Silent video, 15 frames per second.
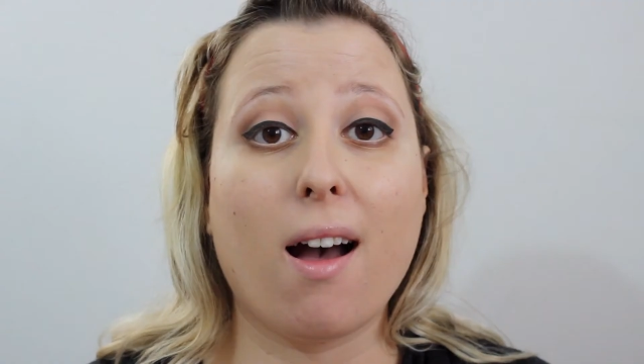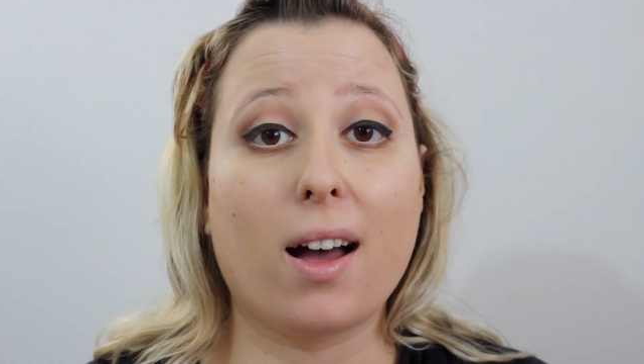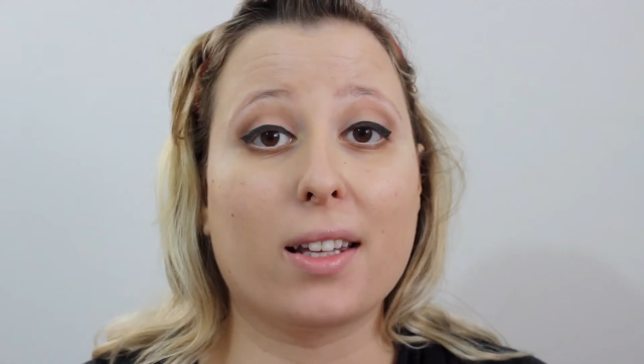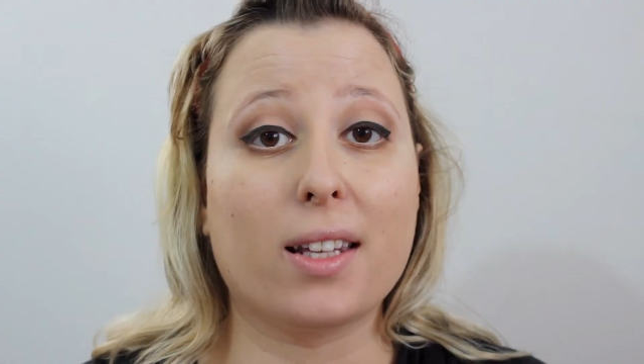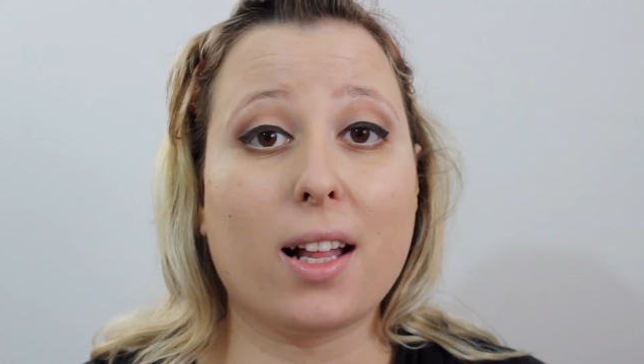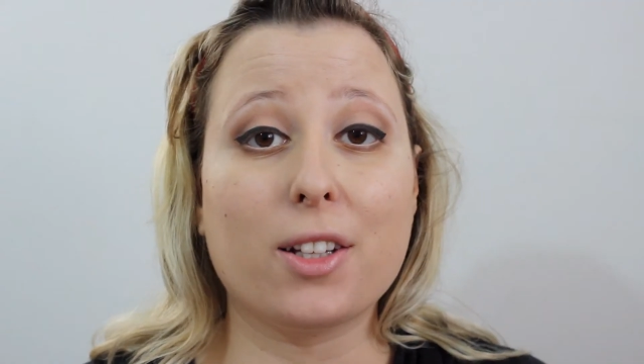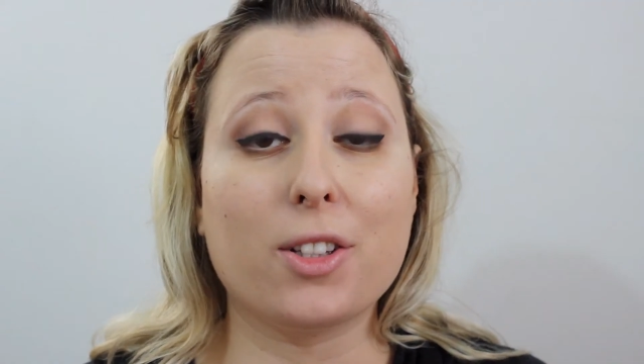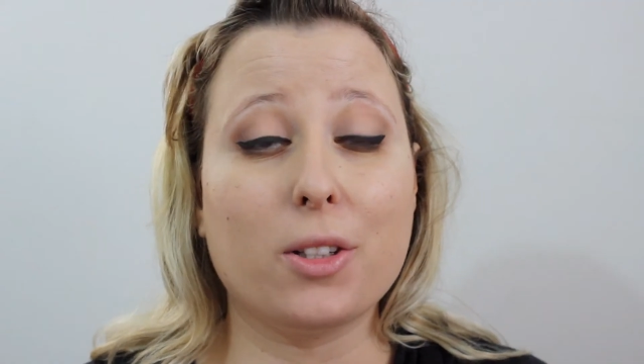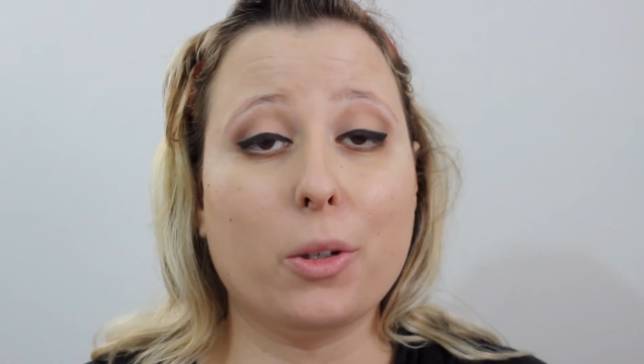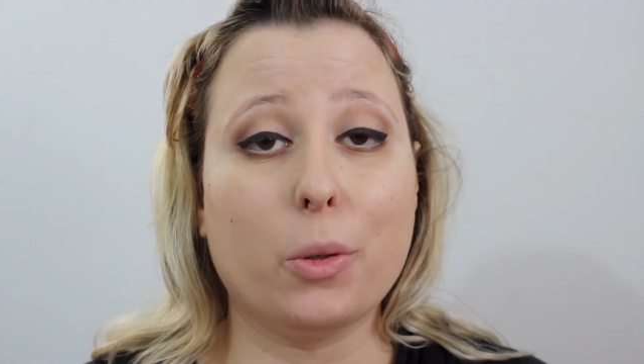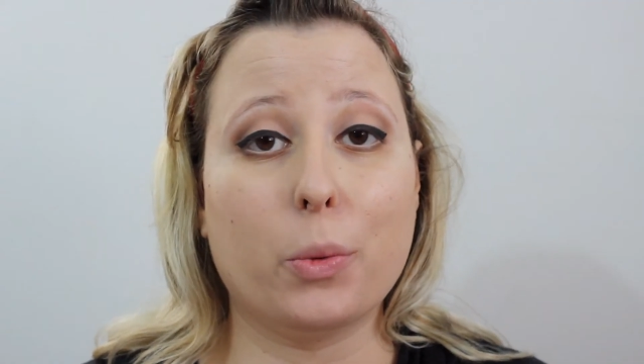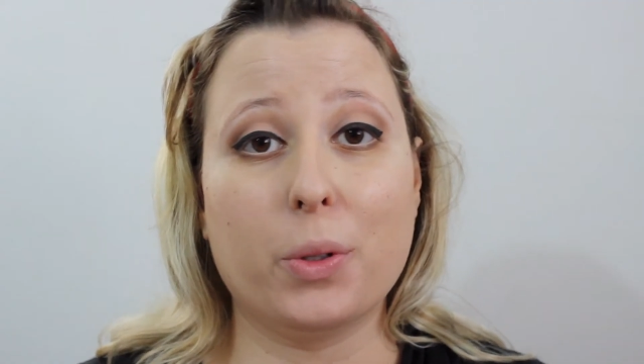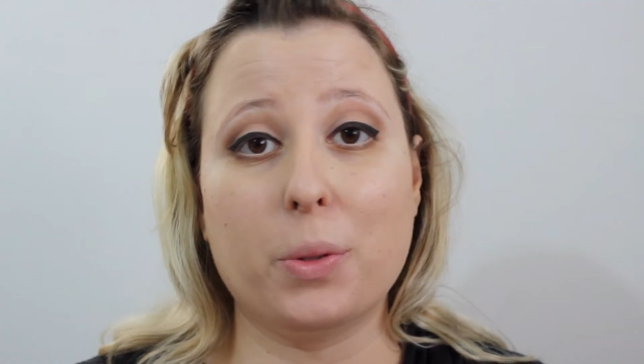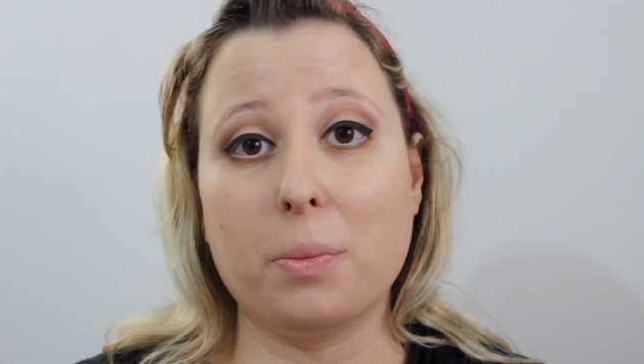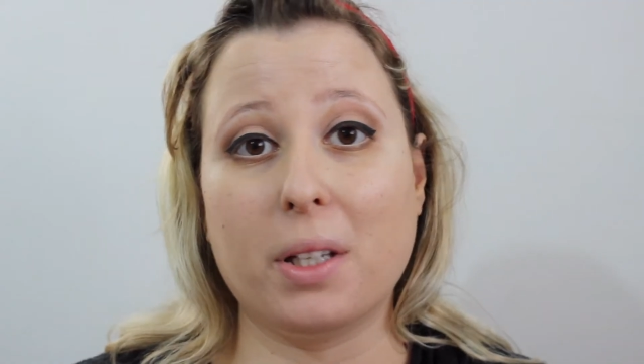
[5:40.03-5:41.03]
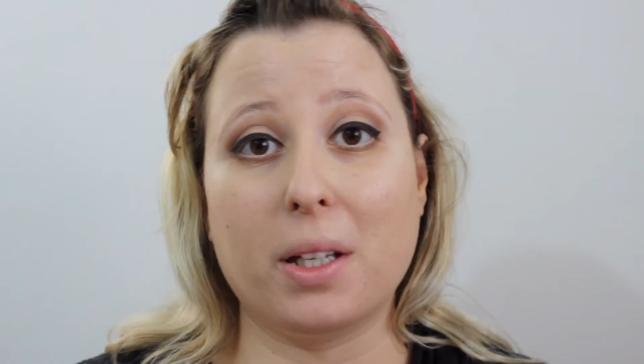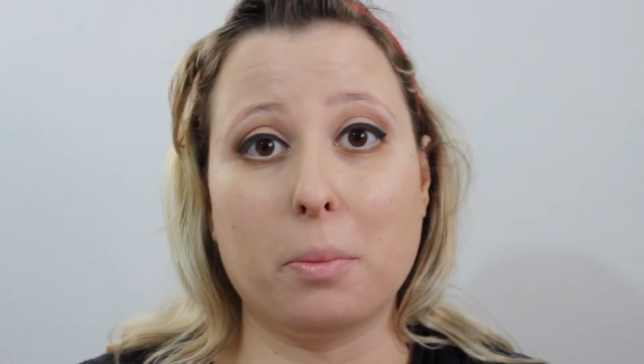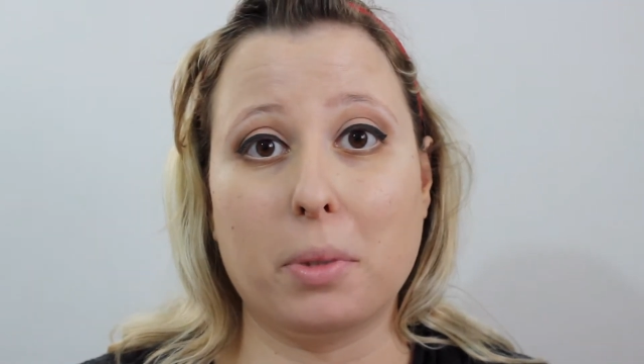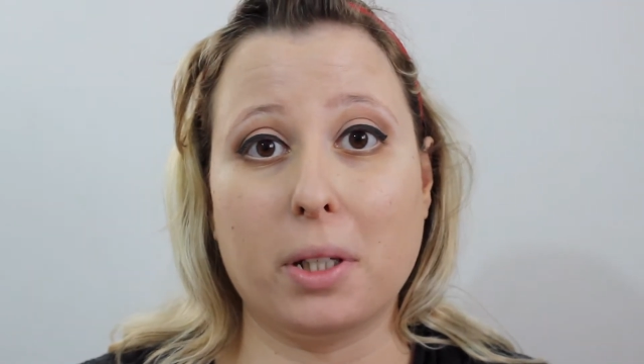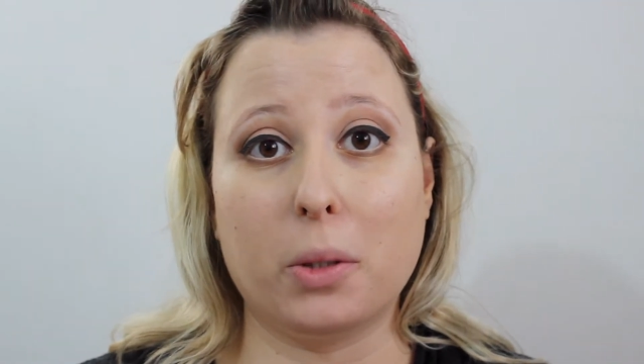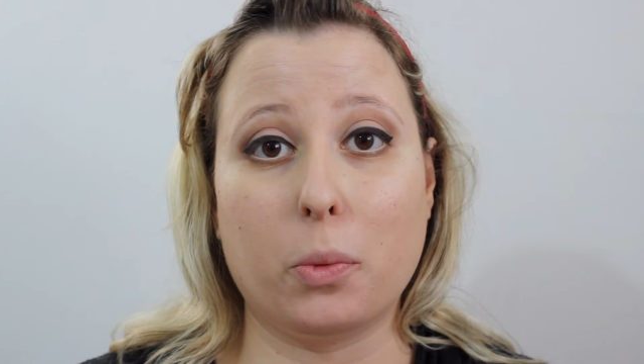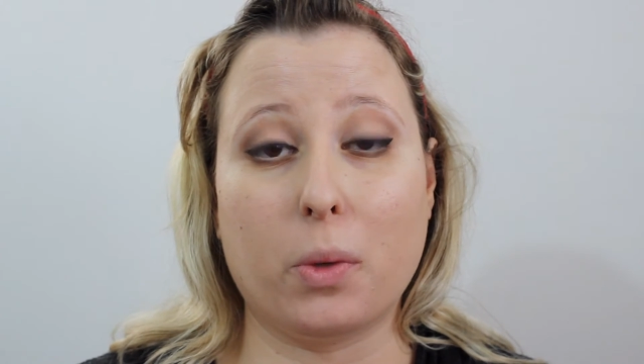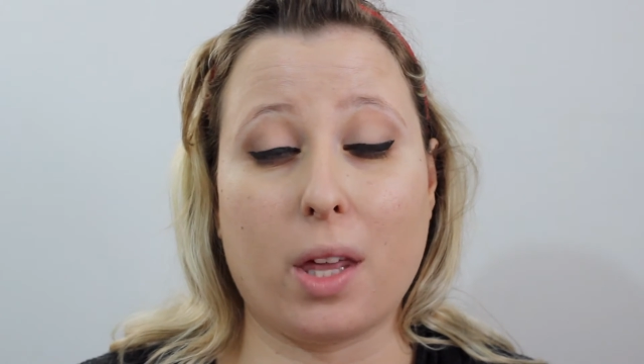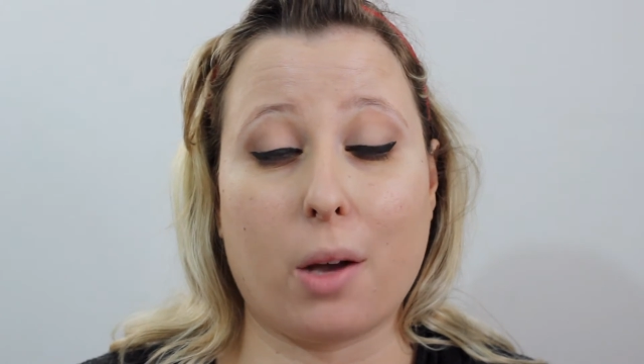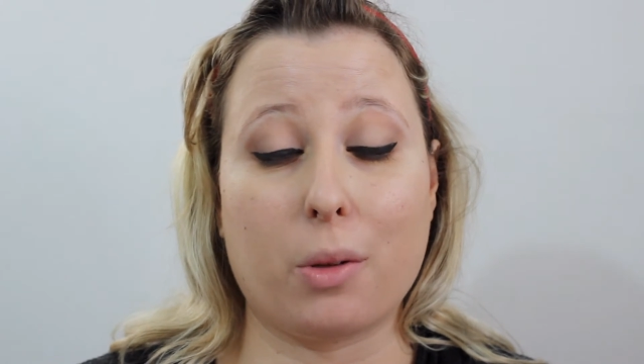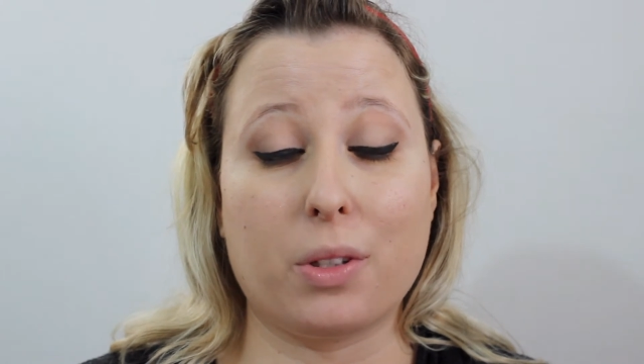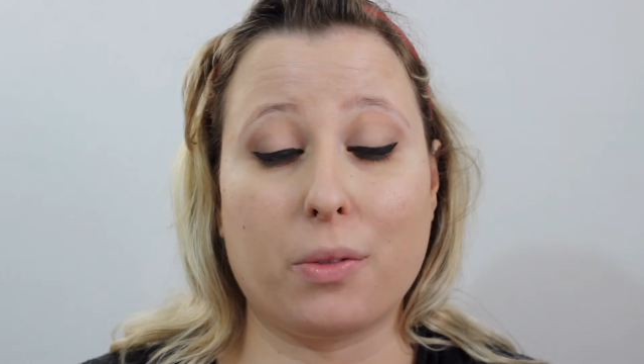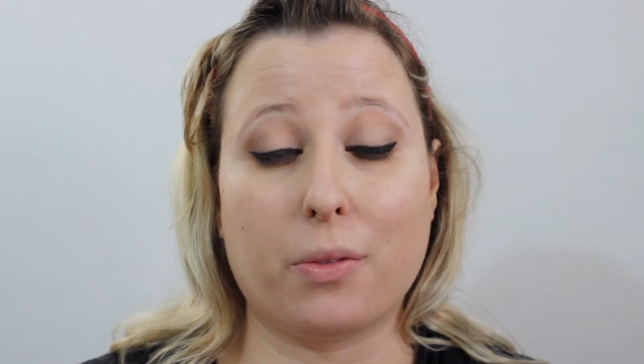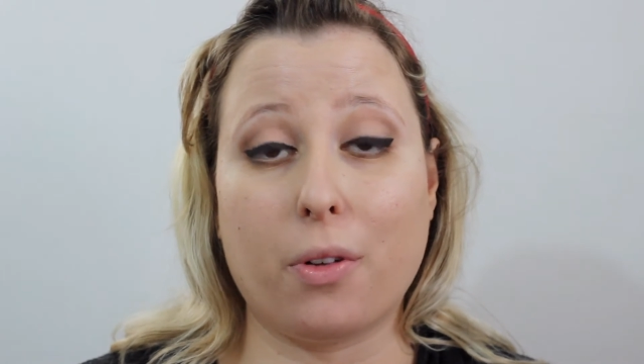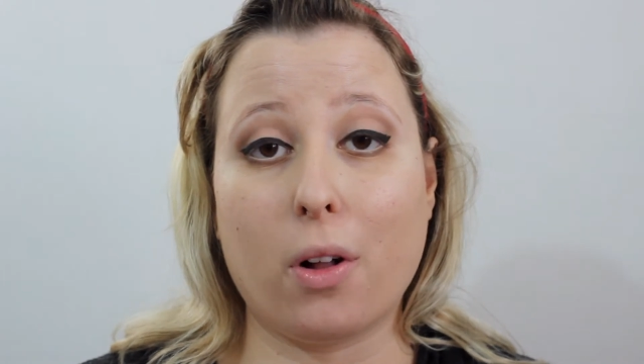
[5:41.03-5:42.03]
Adele's look wouldn't be complete
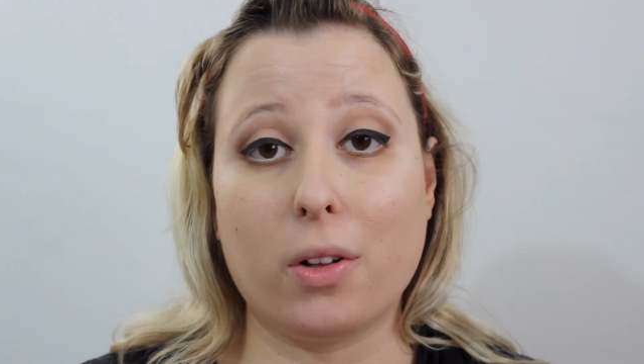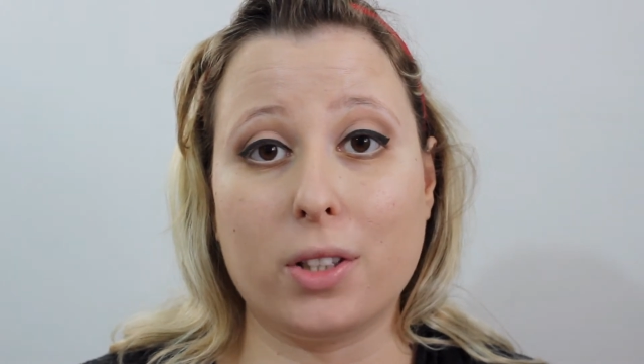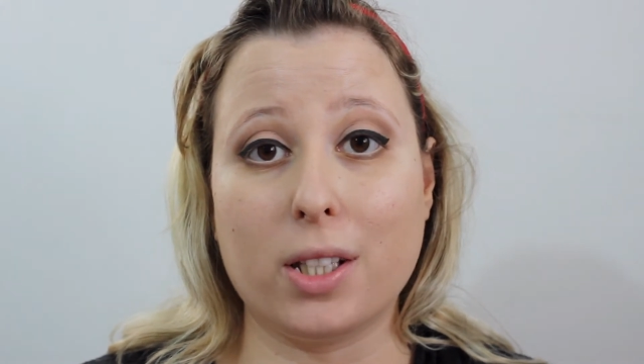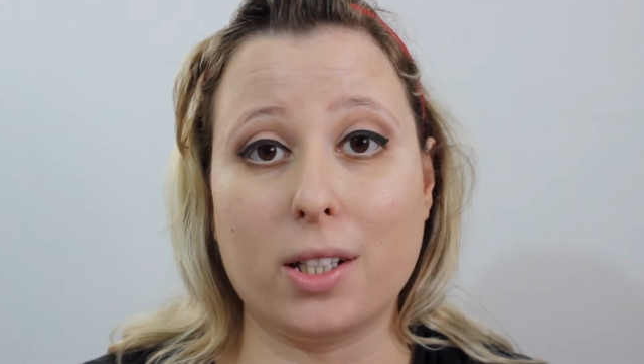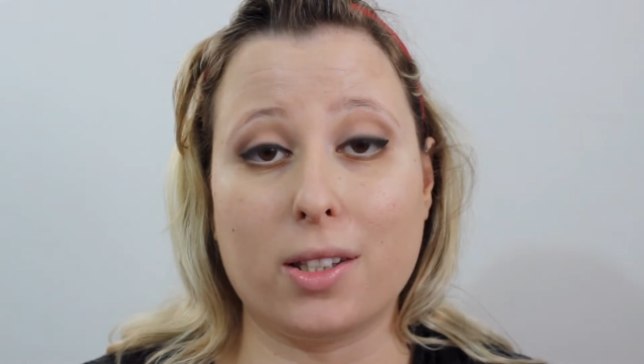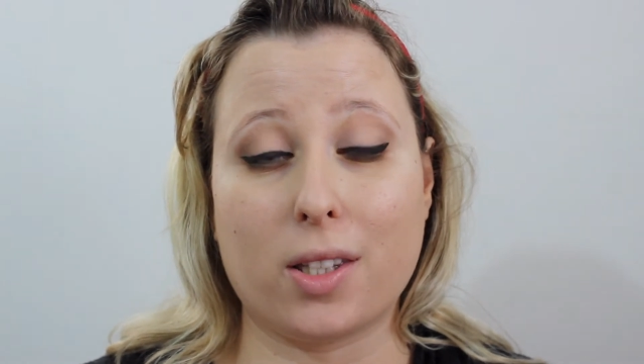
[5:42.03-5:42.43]
without some falsies,